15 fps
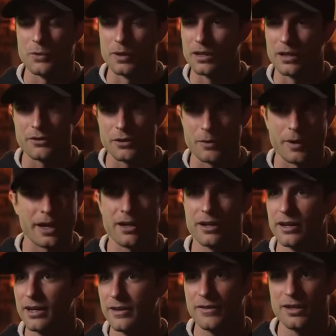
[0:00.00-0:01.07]
with Off the Record
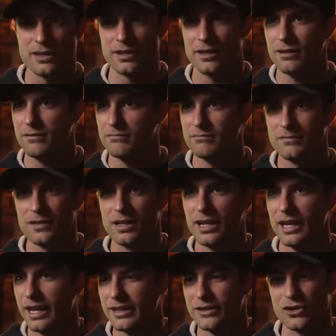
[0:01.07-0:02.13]
and everything,
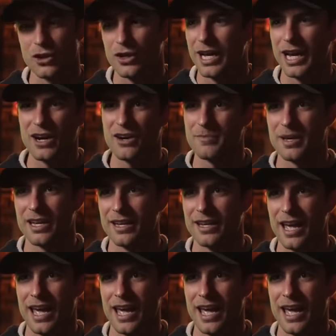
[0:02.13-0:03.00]
it took care of me.